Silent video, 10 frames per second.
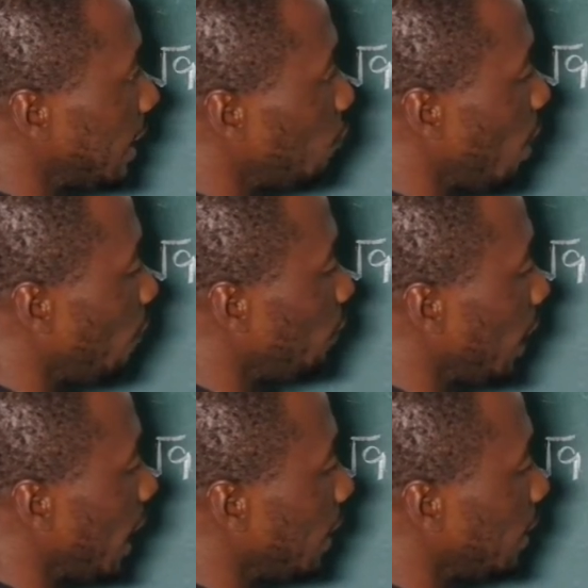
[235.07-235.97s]
we have
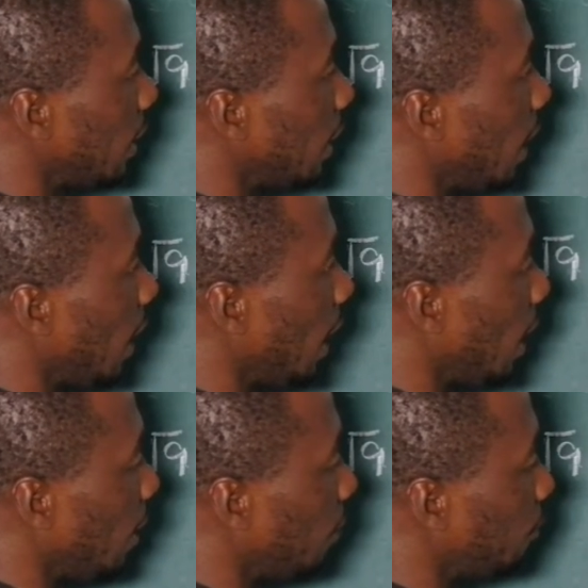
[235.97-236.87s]
10,
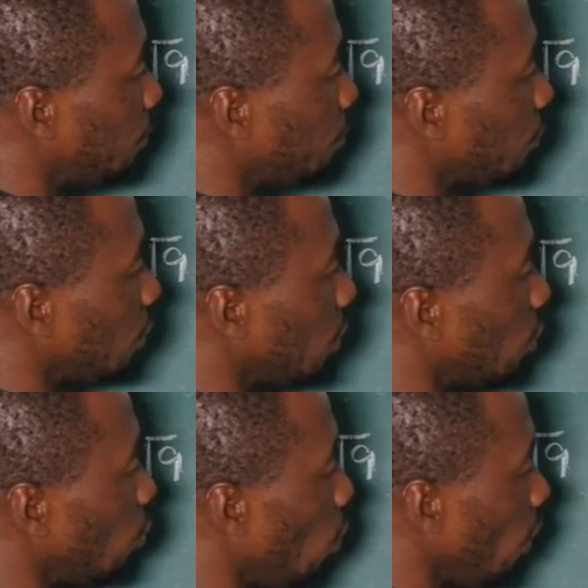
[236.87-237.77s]

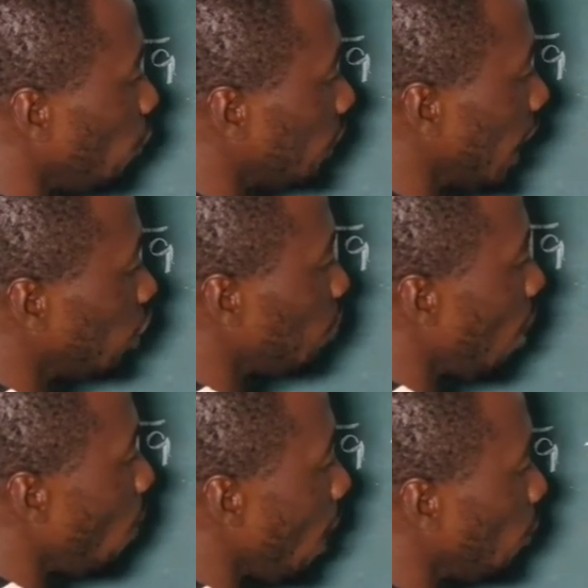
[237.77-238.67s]
if we 10 raised to
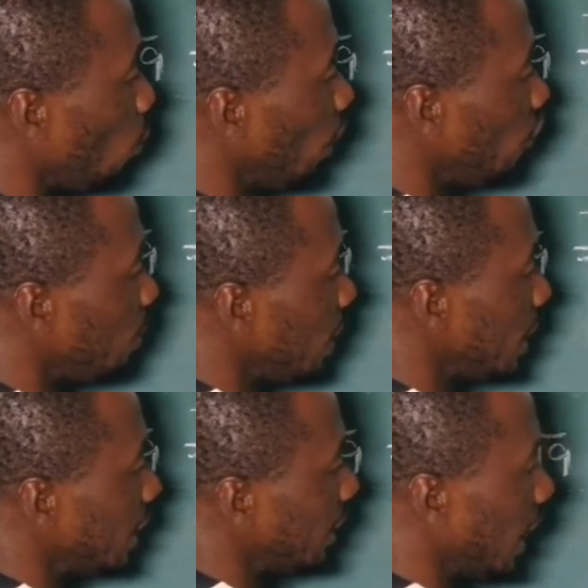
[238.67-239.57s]
power 1 will give me
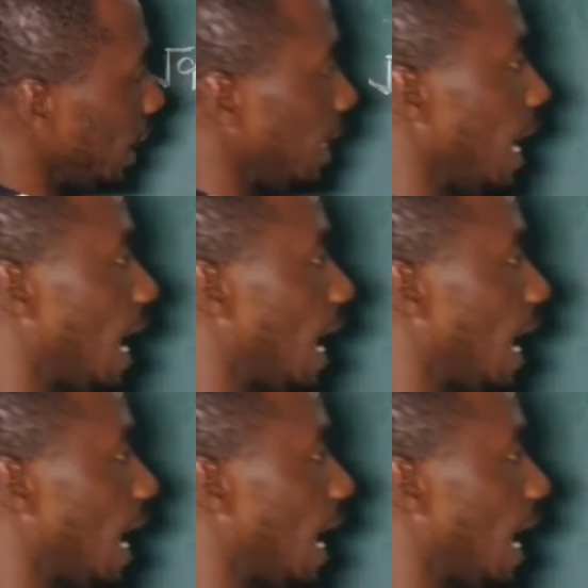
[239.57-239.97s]
10.